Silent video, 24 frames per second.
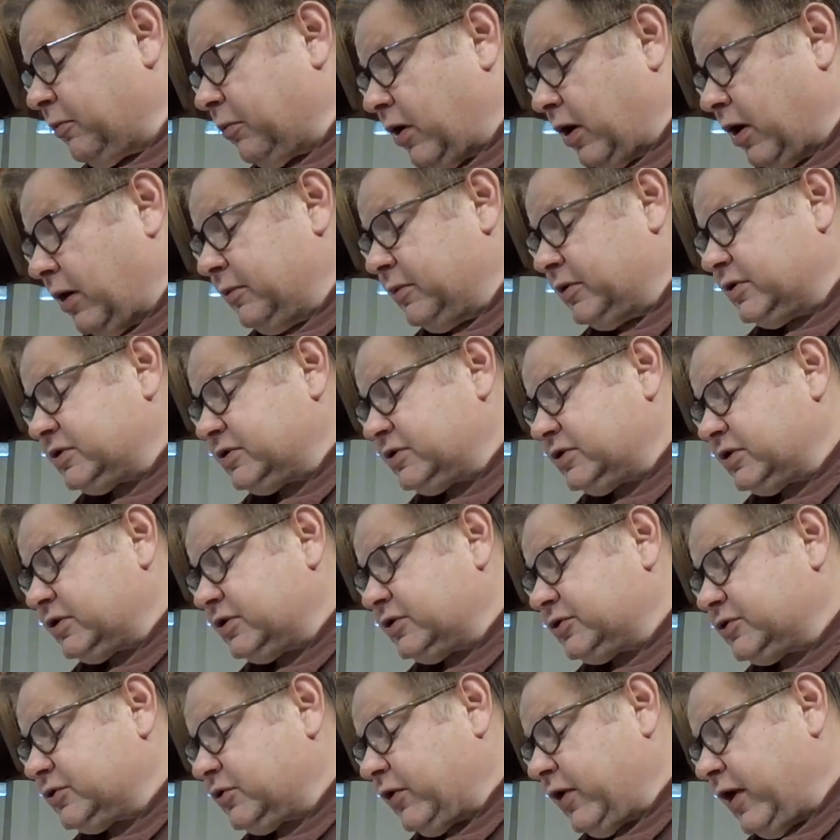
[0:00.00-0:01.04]
a promise,
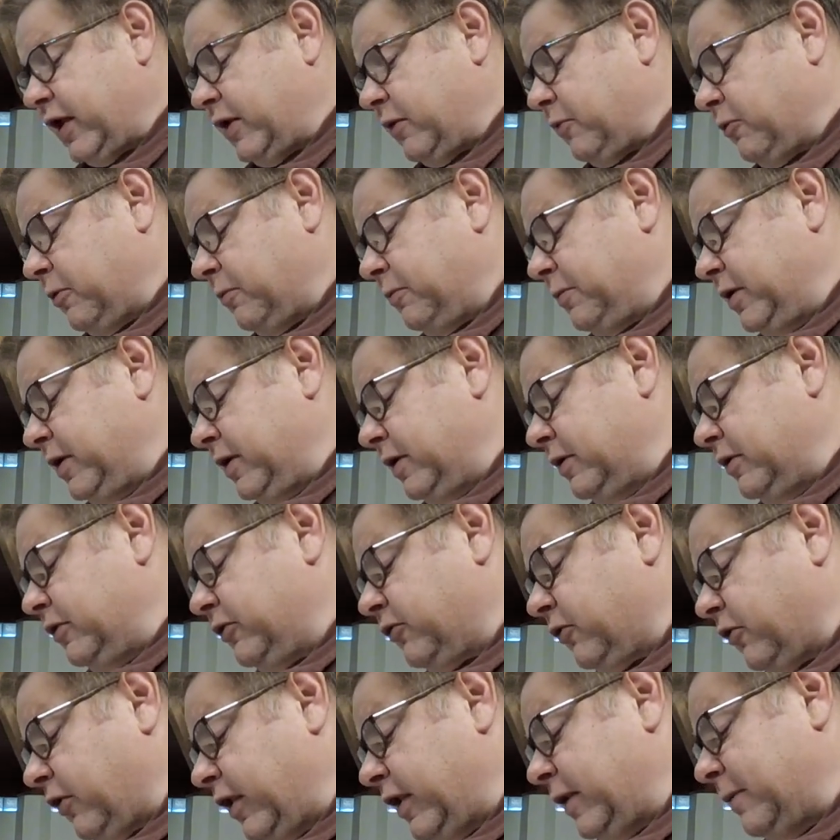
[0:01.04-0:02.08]
so that
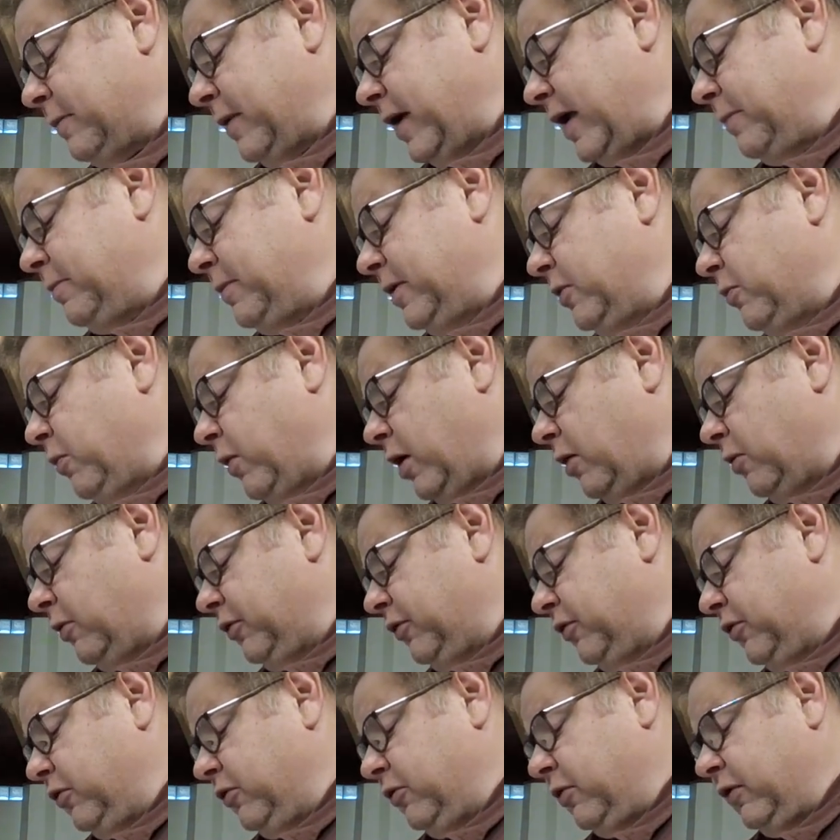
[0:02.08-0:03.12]
it may be well
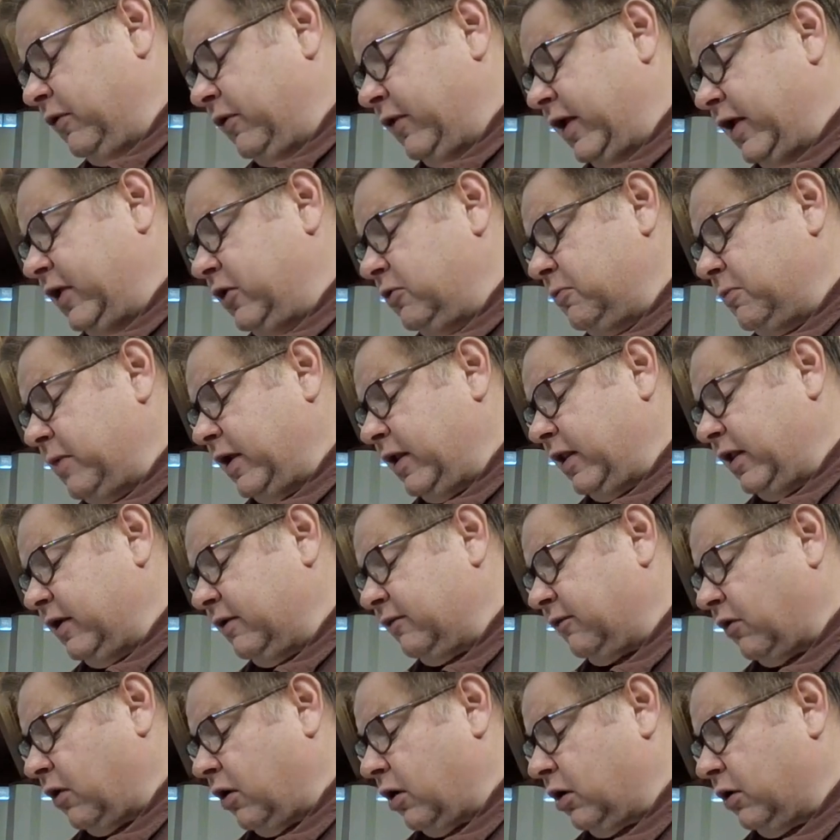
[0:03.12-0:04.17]
with you, and that you may
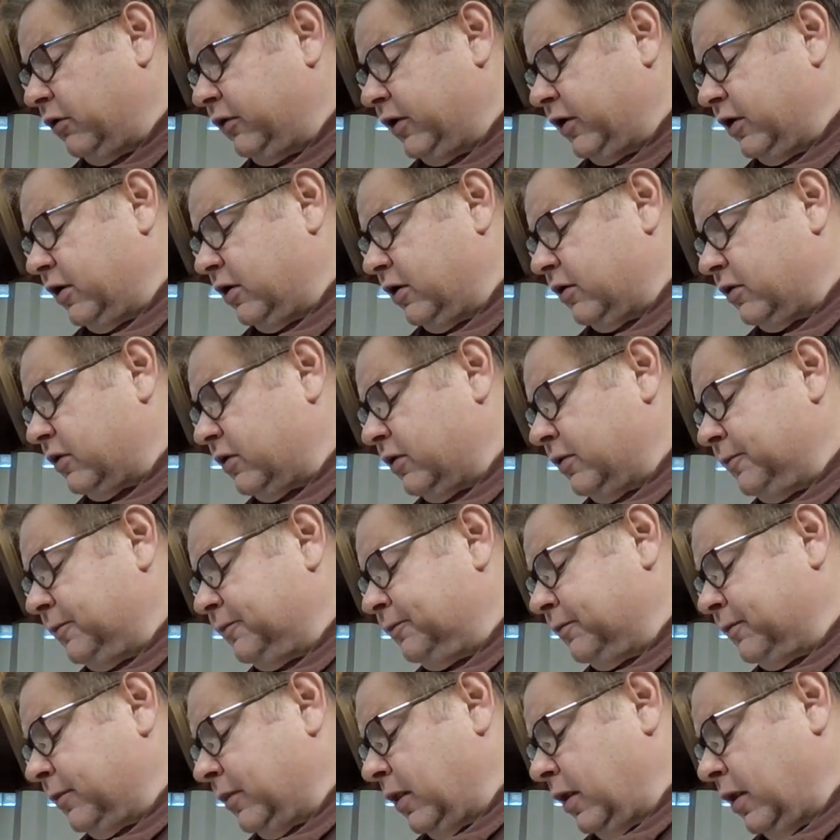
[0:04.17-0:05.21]
live long on the earth.
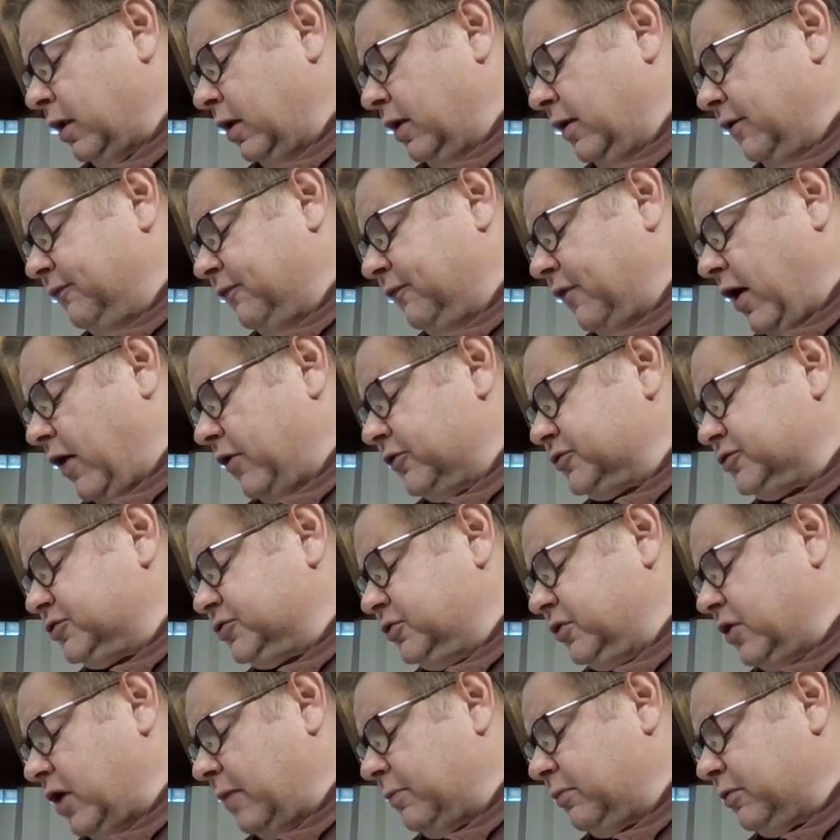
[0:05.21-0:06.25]
Fathers,
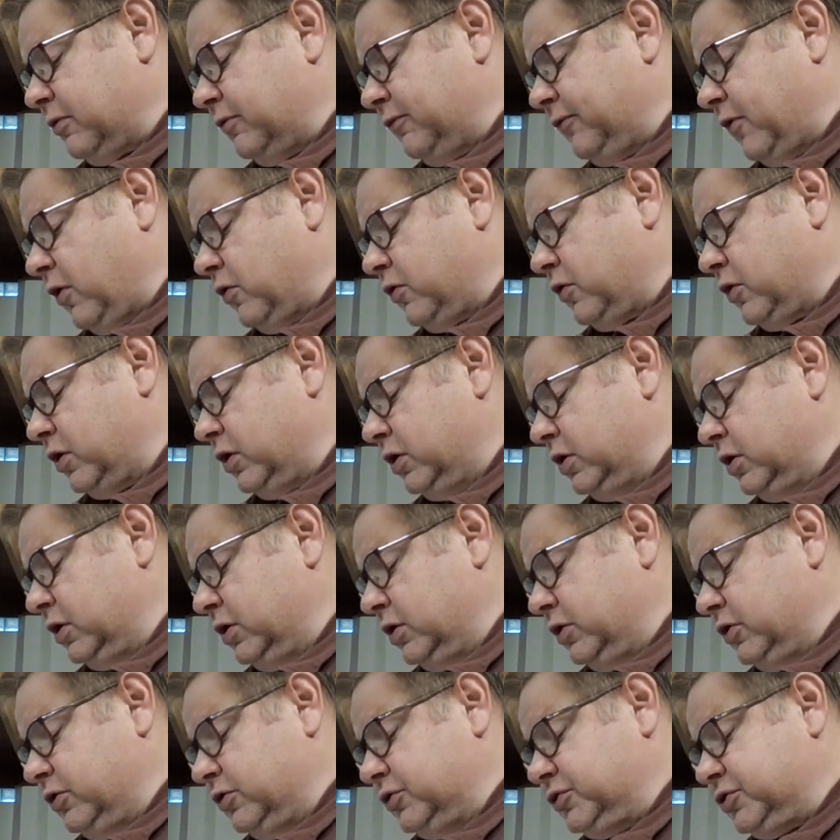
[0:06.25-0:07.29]
do not provoke
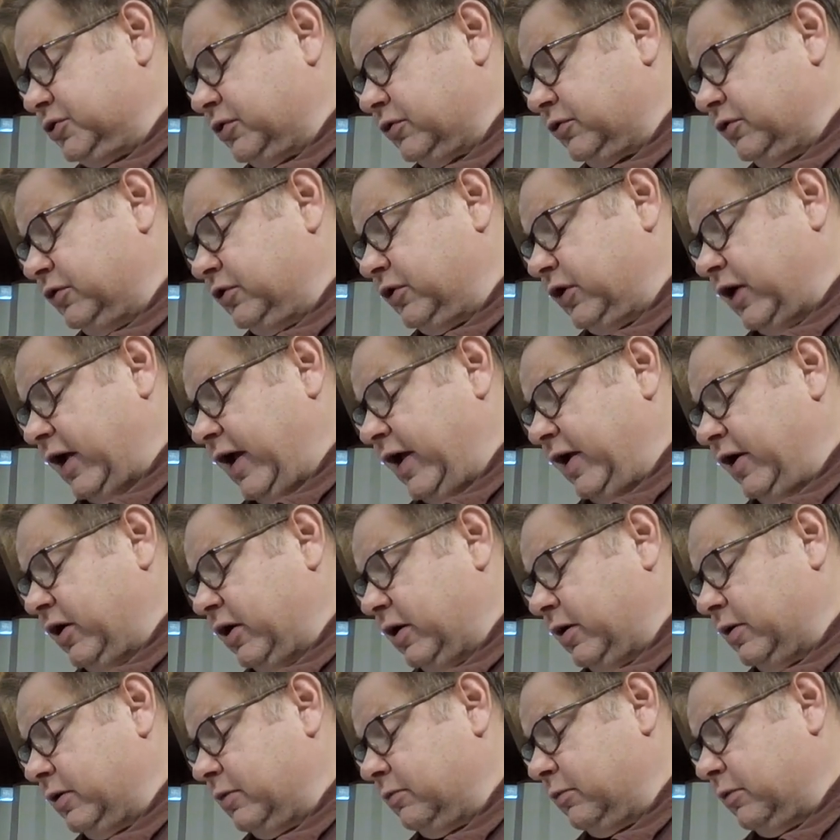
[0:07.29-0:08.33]
your children to
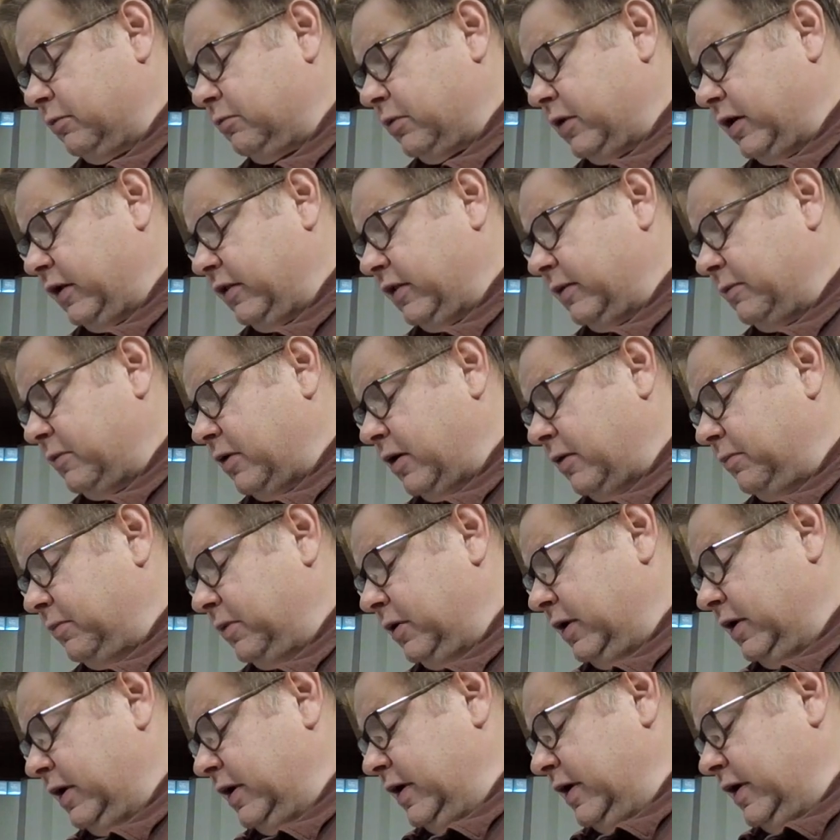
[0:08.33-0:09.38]
anger, but bring them up
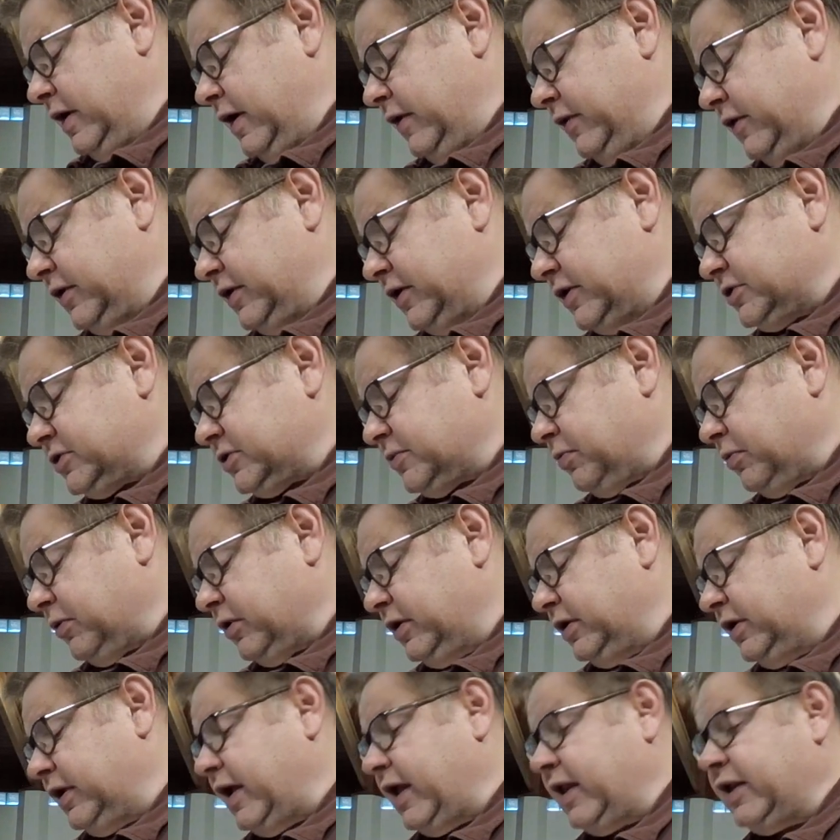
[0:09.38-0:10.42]
in the
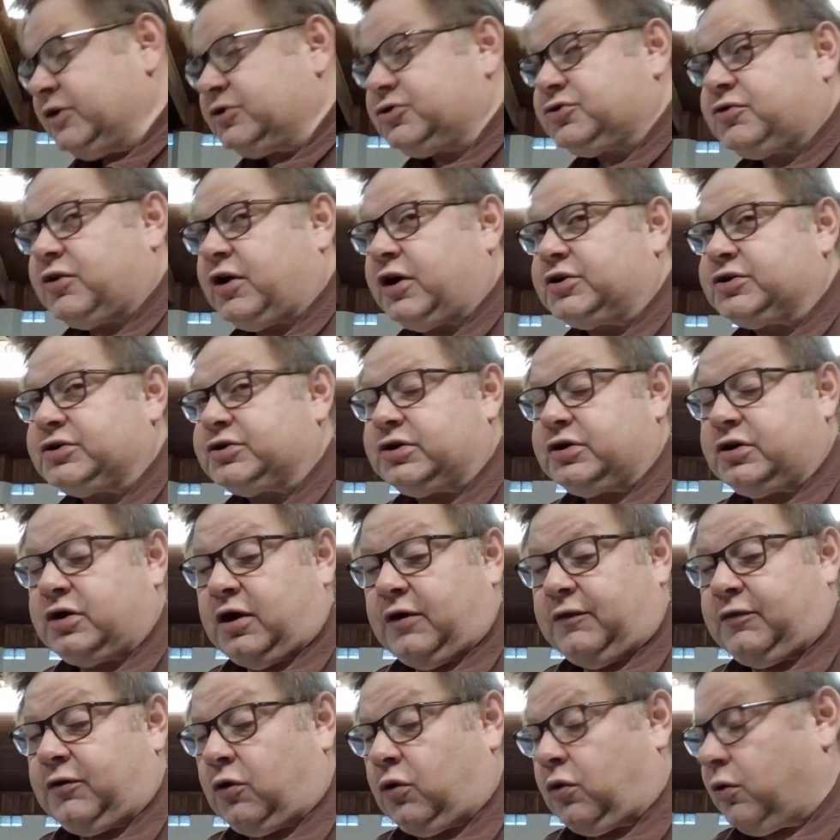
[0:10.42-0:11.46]
discipline and instruction
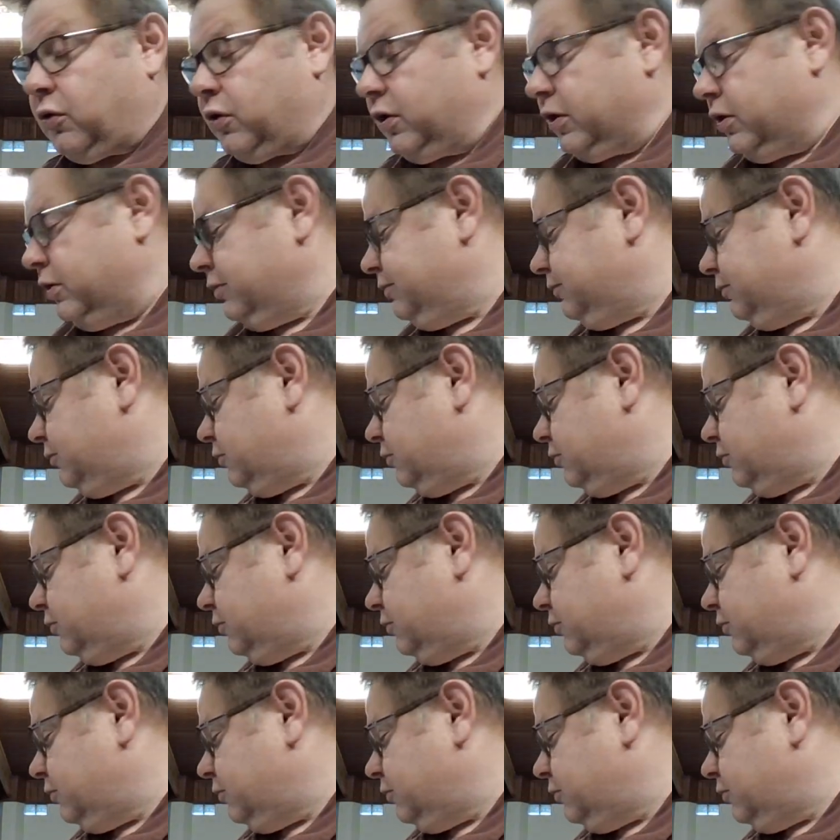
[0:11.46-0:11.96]
of the Lord.